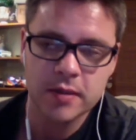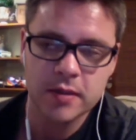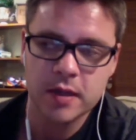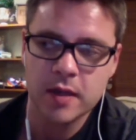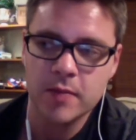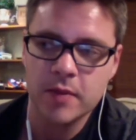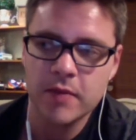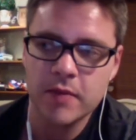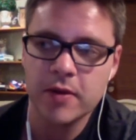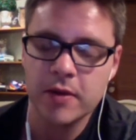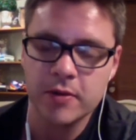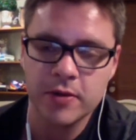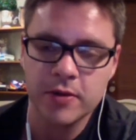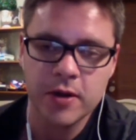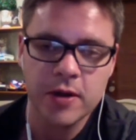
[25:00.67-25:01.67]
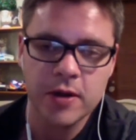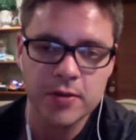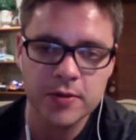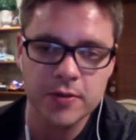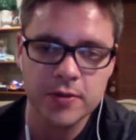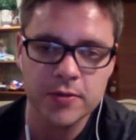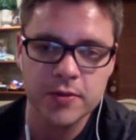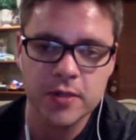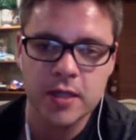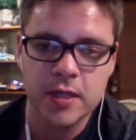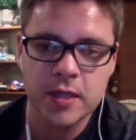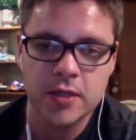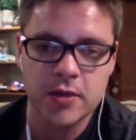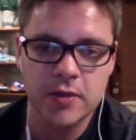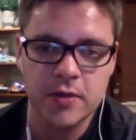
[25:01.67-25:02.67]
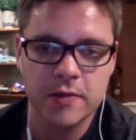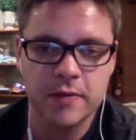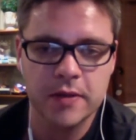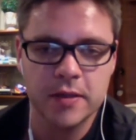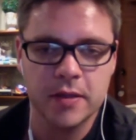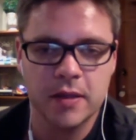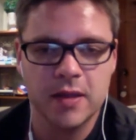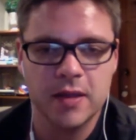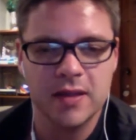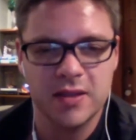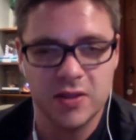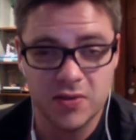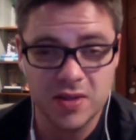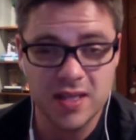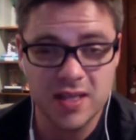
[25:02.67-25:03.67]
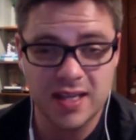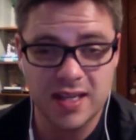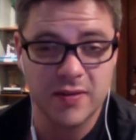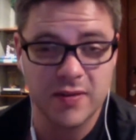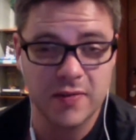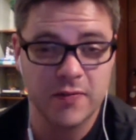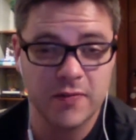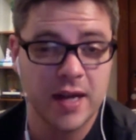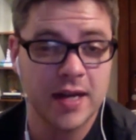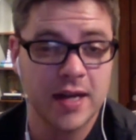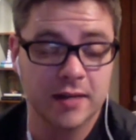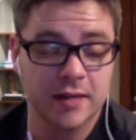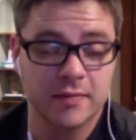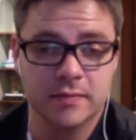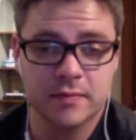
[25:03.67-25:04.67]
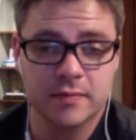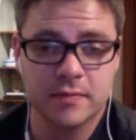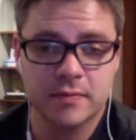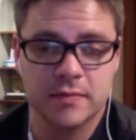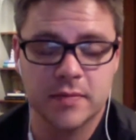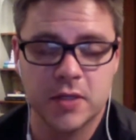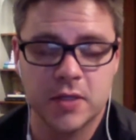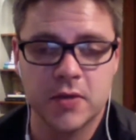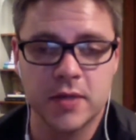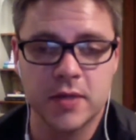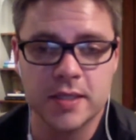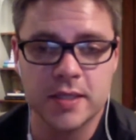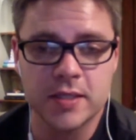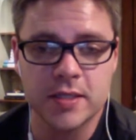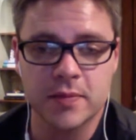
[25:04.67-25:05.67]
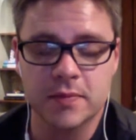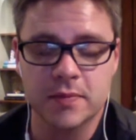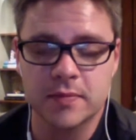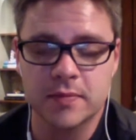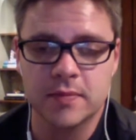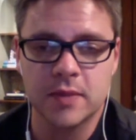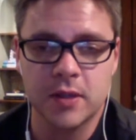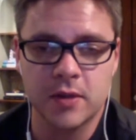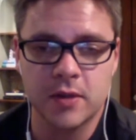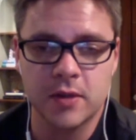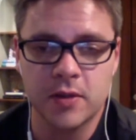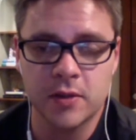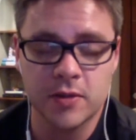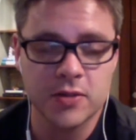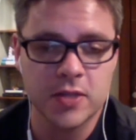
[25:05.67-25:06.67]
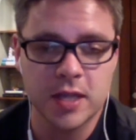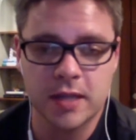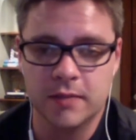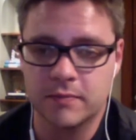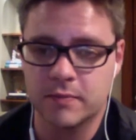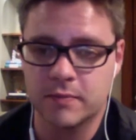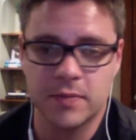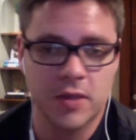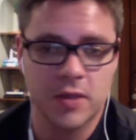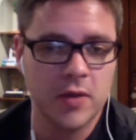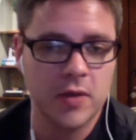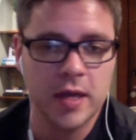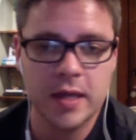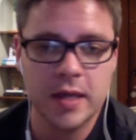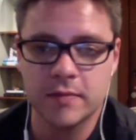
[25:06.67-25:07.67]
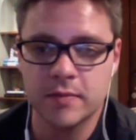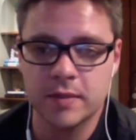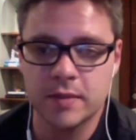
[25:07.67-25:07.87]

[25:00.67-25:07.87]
above $100, you're really kind of inviting criticism. You're saying, go ahead,